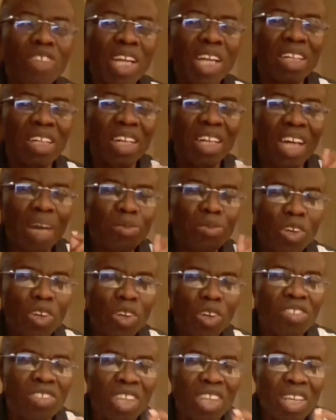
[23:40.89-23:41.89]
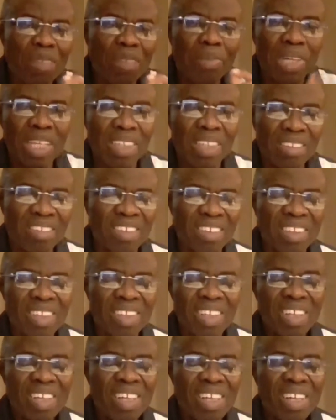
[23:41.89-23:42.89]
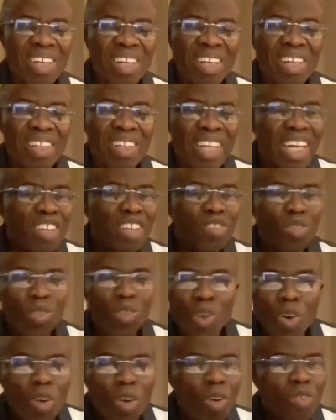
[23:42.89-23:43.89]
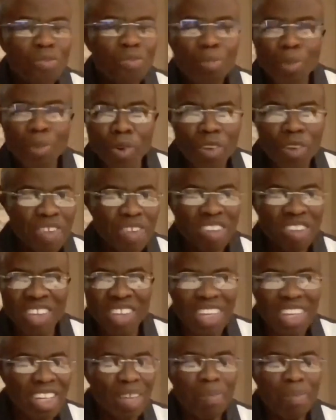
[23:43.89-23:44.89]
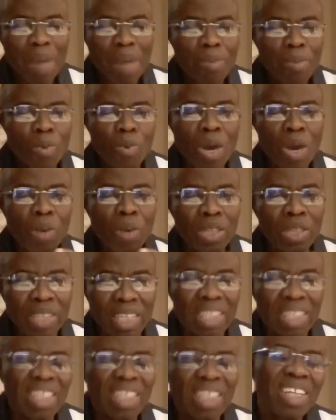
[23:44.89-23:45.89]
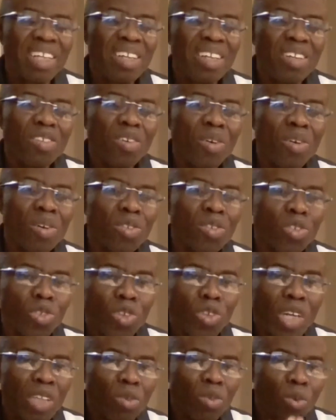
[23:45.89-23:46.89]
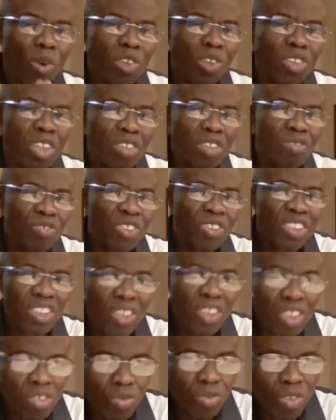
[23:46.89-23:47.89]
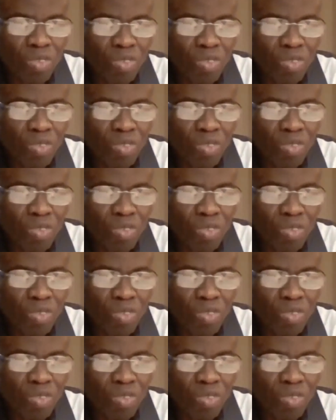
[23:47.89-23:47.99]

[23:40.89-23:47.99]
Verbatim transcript: he said that the rapture is imminent. There is no prophecy in the Bible we are waiting, so that once it is